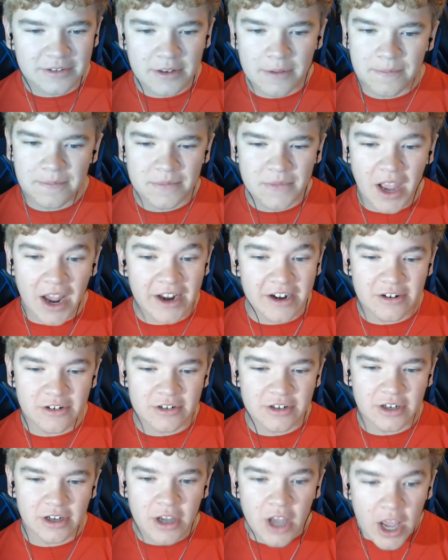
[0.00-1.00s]
I don't...
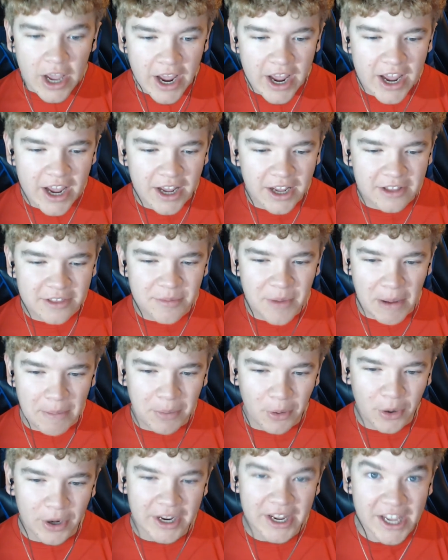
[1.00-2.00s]
Hey, it's my
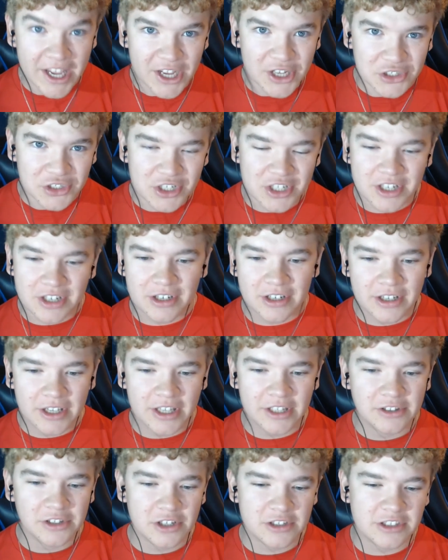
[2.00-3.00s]
boy Hitch. He
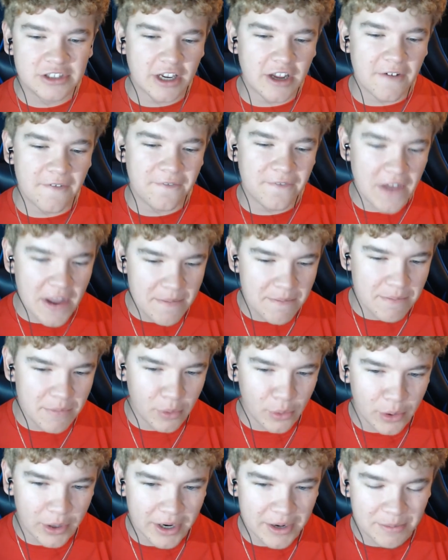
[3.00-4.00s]
looks like a
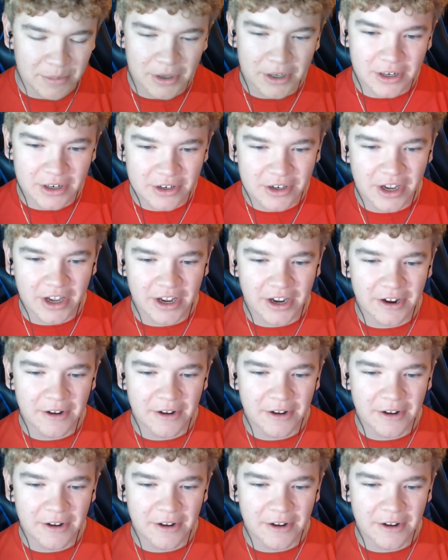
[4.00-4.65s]
femboy, but okay.